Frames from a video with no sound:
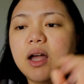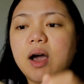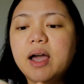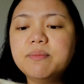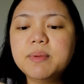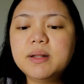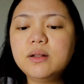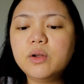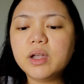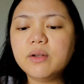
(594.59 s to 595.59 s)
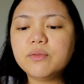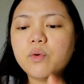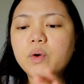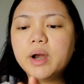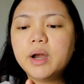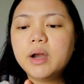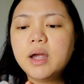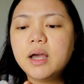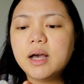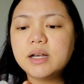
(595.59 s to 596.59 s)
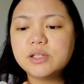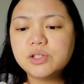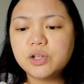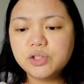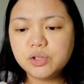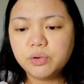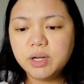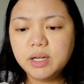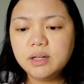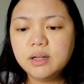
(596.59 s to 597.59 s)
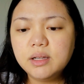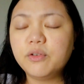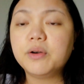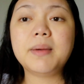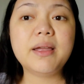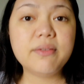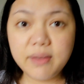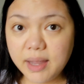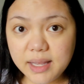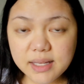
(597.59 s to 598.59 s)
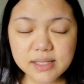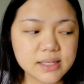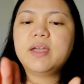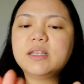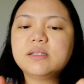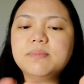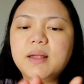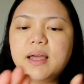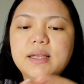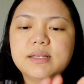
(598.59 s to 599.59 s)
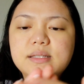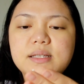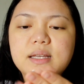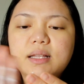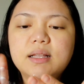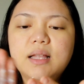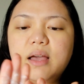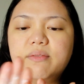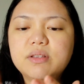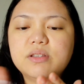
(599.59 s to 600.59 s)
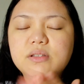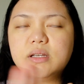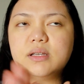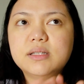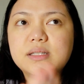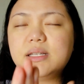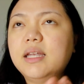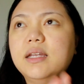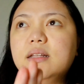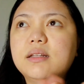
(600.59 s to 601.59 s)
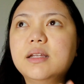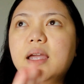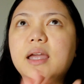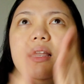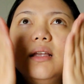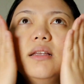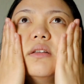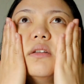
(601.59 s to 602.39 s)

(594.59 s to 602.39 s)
Now, I've been looking for a sunscreen for my face, but I still haven't seen any